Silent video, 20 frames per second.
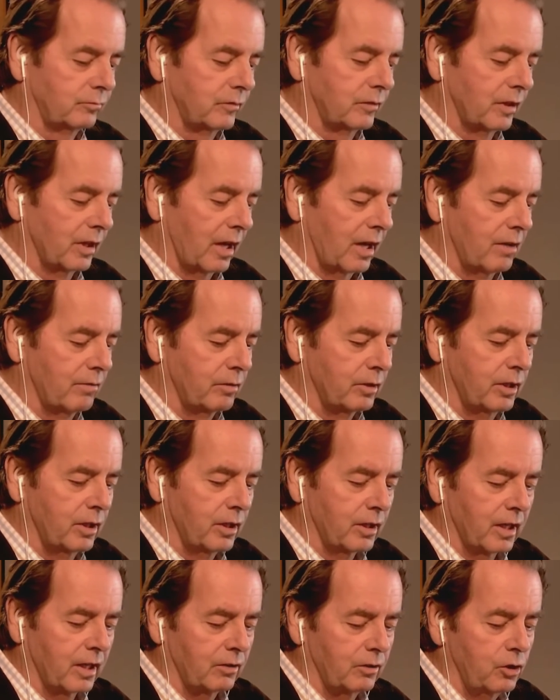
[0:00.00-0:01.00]
I have a
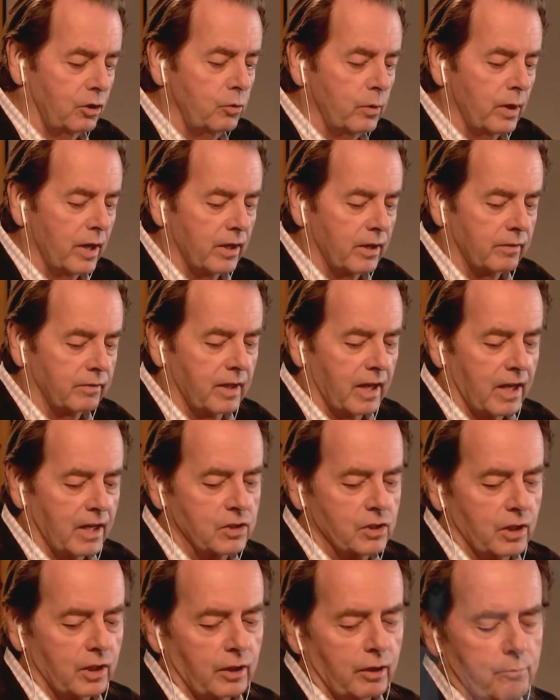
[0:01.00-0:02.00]
young new head of
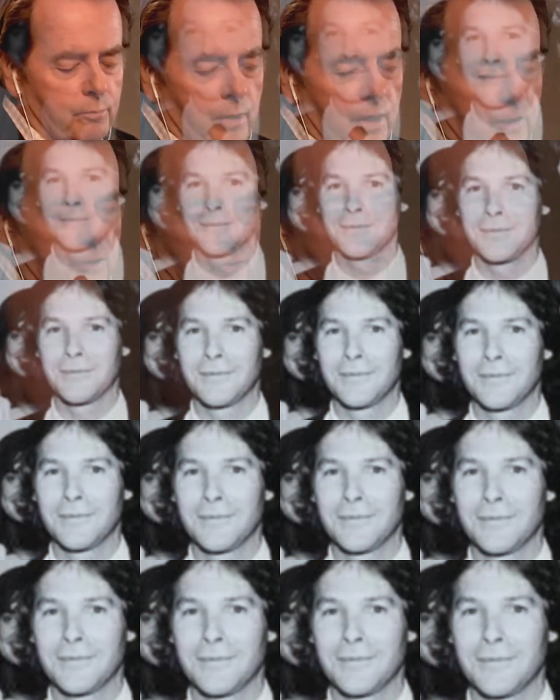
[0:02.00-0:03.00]
casting named Michael Chinich and
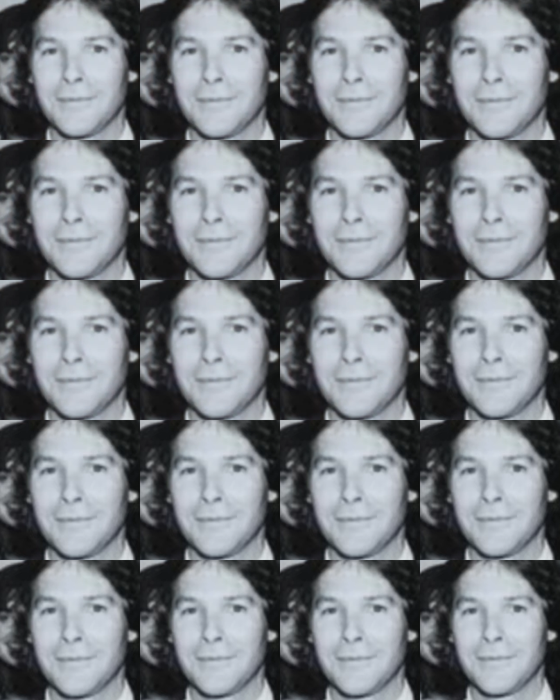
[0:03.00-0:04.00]
Bonnie Timmerman,
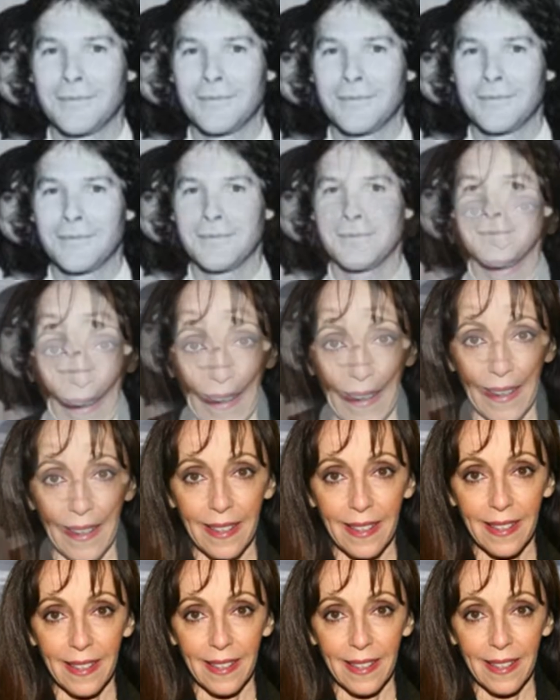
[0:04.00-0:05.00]
who's my go-to
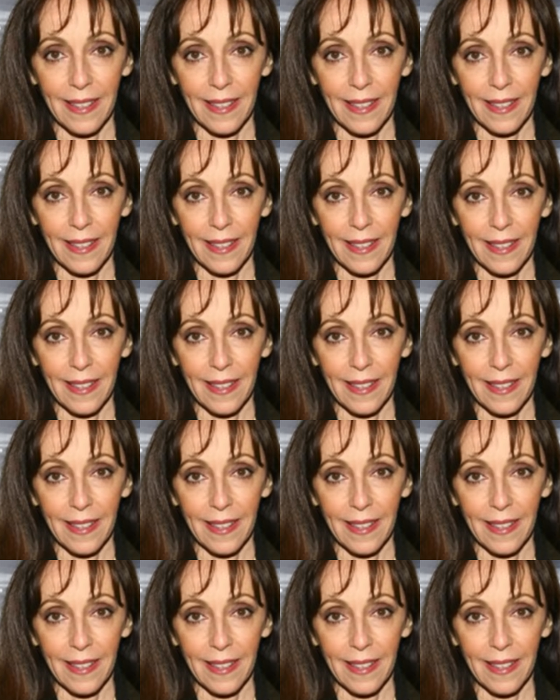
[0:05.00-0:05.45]
casting person on